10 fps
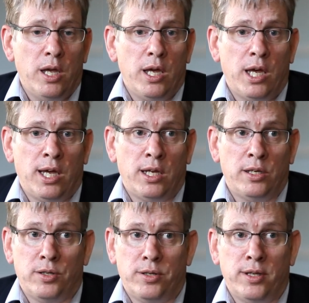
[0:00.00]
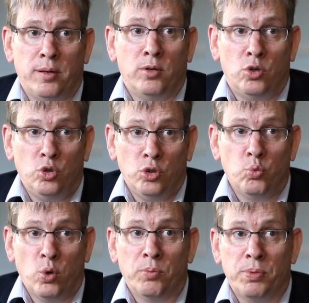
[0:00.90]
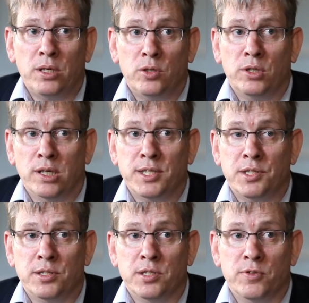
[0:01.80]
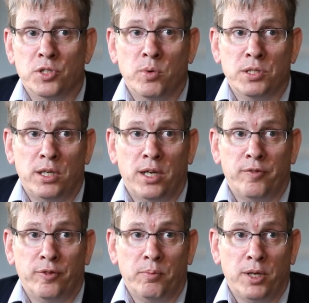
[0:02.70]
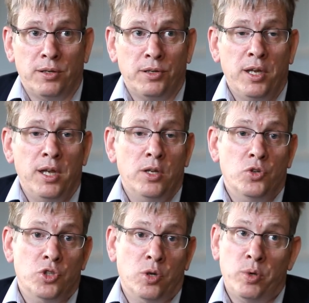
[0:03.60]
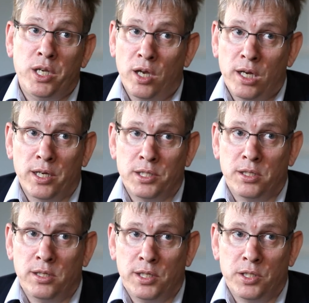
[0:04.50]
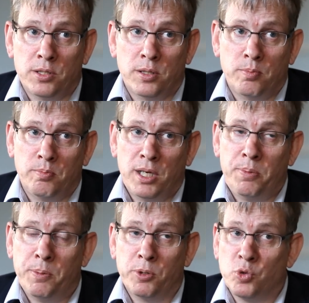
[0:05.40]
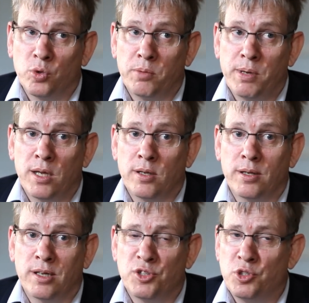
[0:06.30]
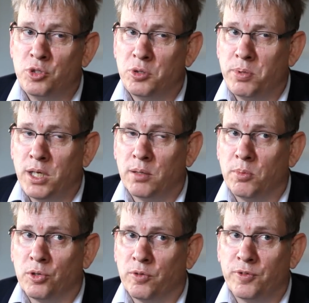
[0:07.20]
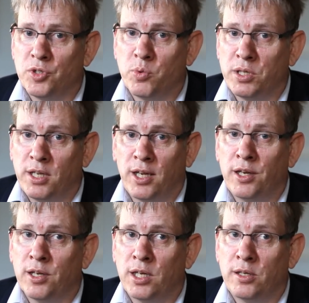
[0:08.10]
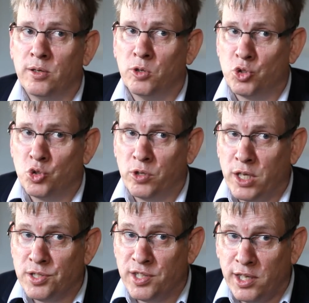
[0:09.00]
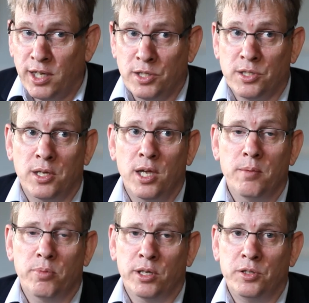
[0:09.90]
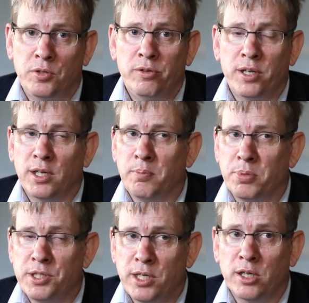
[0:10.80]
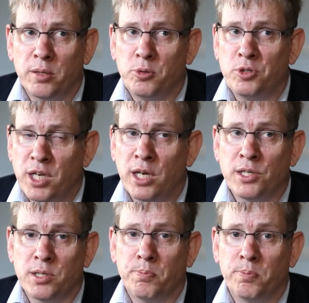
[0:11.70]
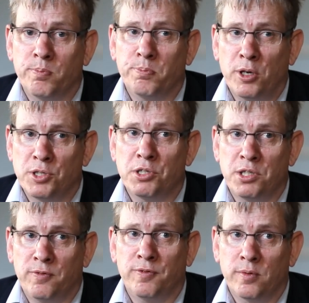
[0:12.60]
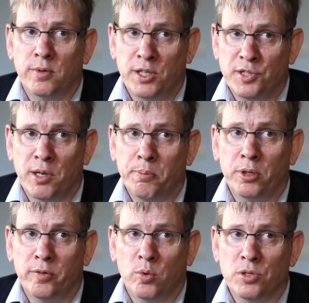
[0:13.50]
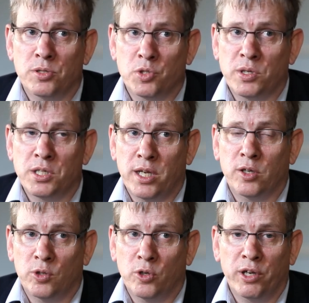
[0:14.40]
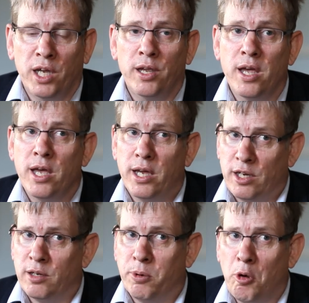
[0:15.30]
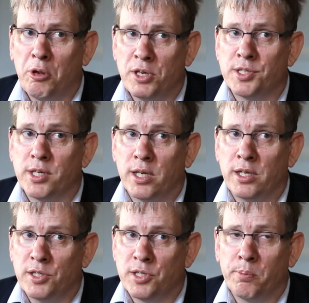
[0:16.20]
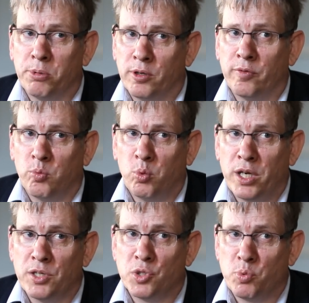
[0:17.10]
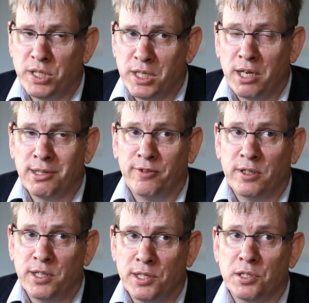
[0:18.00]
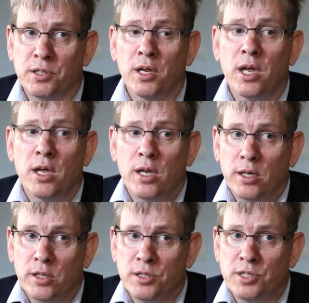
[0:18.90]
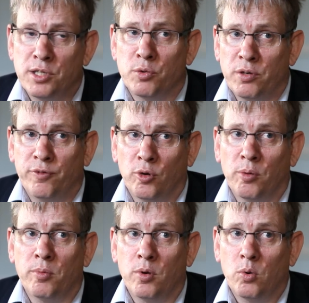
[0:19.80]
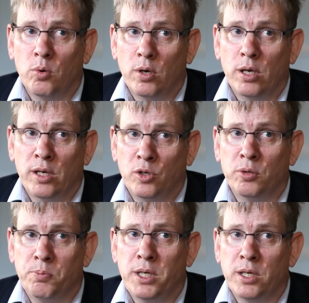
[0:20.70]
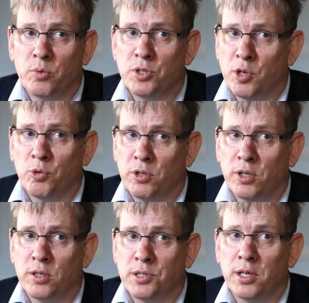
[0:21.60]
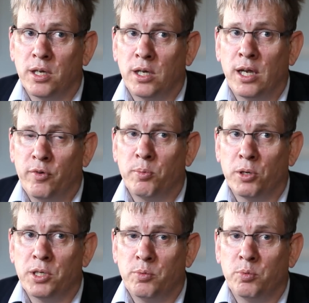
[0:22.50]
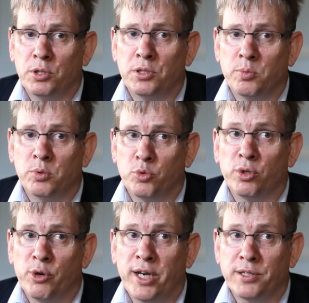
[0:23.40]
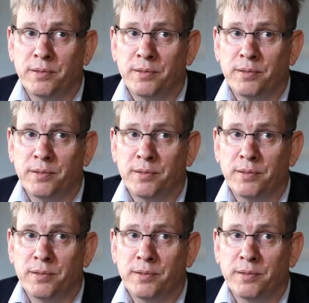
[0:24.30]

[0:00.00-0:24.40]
And there could well be good lessons for Swaziland from that. So we highlighted these. Many people talk about Lesotho being a model for Swaziland. I'm not sure that's the case. But I do think in particular Bhutan is a positive example of what Swaziland could look at. And Nepal is an example of where Swaziland, if it doesn't consider reform, it could be a result that everybody would regret.